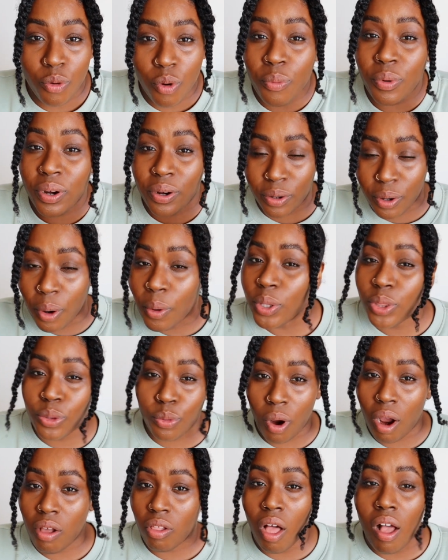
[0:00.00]
when we were going
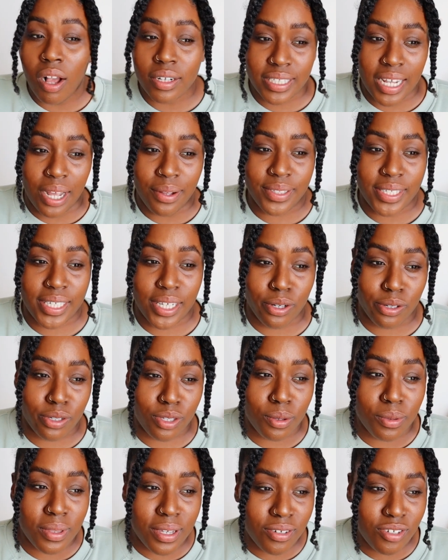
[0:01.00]
through our lockdowns here,
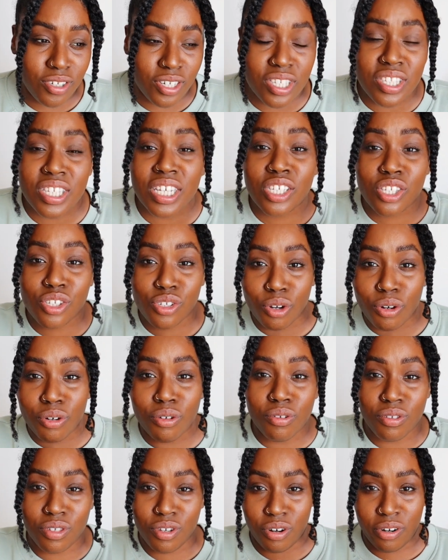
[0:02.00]
so there's just external
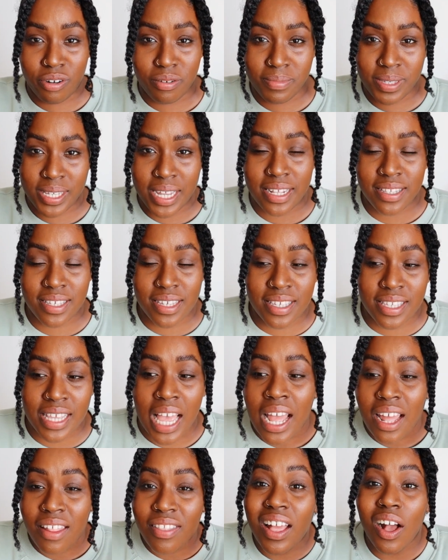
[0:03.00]
circumstances
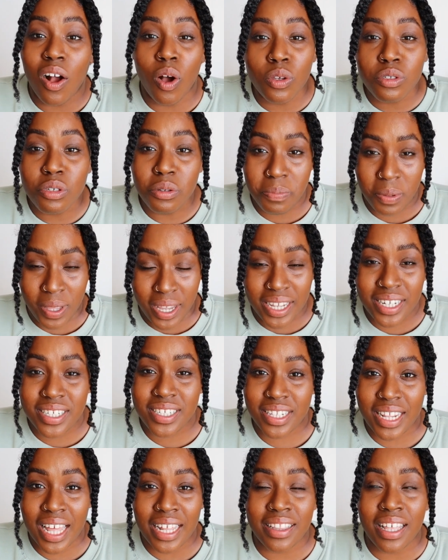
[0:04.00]
that also play
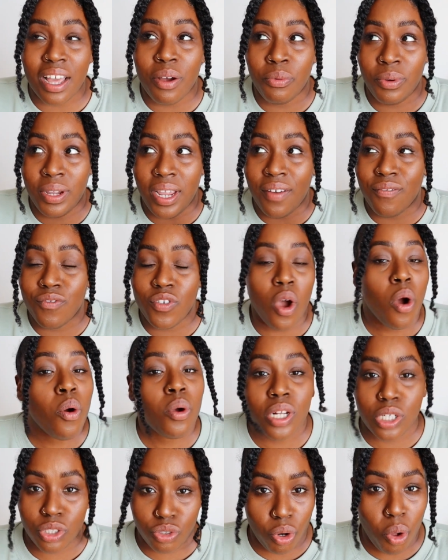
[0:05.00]
into that we have no
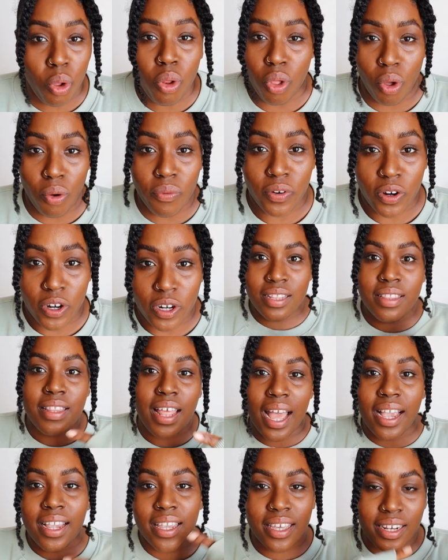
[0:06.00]
control over. And
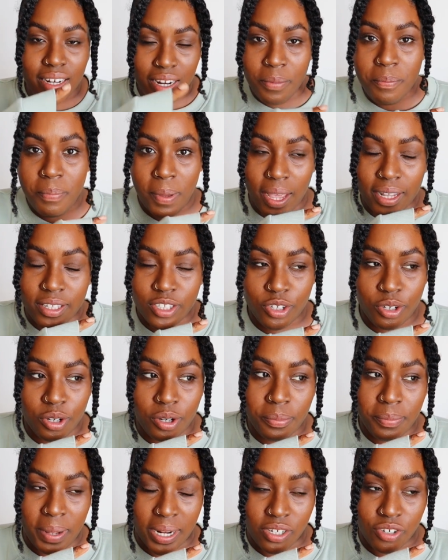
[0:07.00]
that can impact
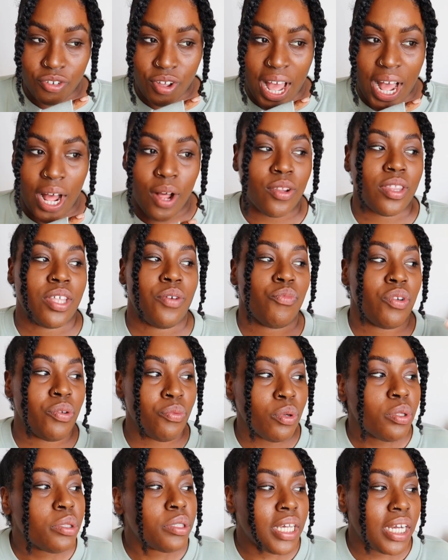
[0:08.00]
your mental health, and we
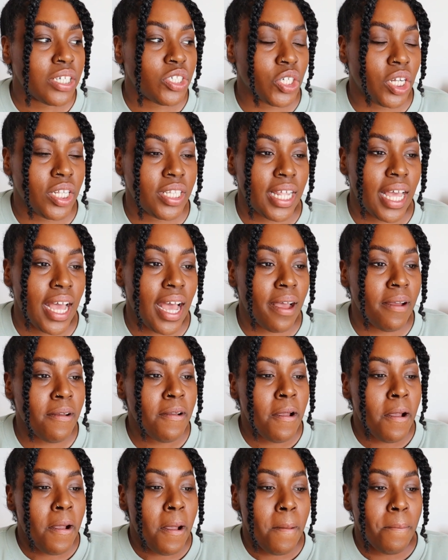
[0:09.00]
will touch on
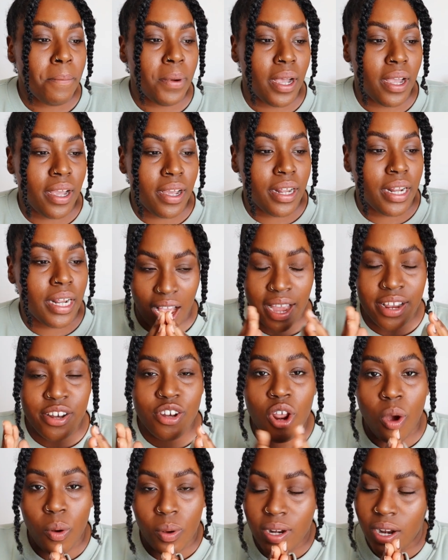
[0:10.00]
that. But I
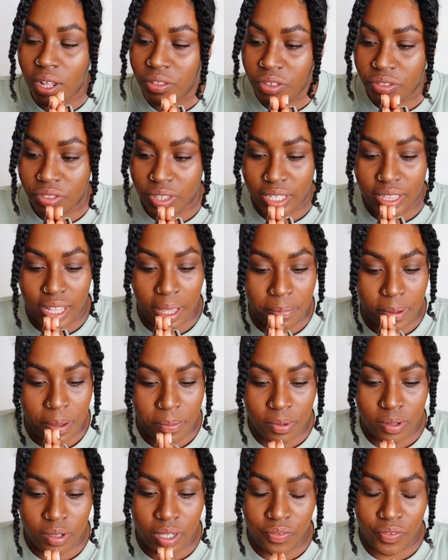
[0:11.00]
know another thing that
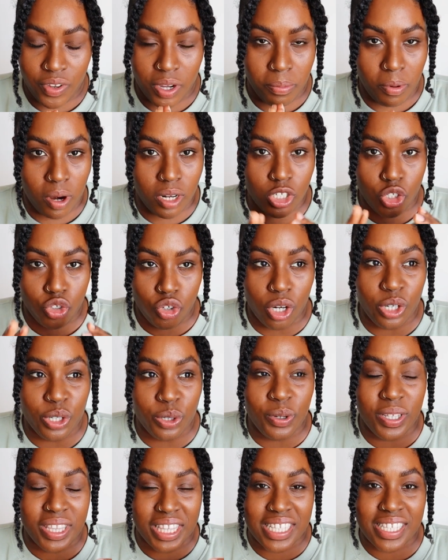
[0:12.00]
people living abroad
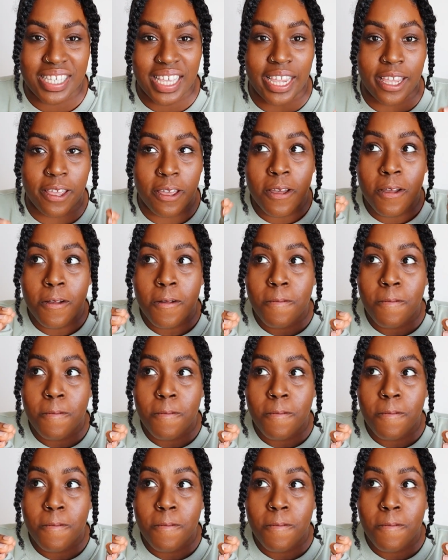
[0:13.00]
struggle with, it's like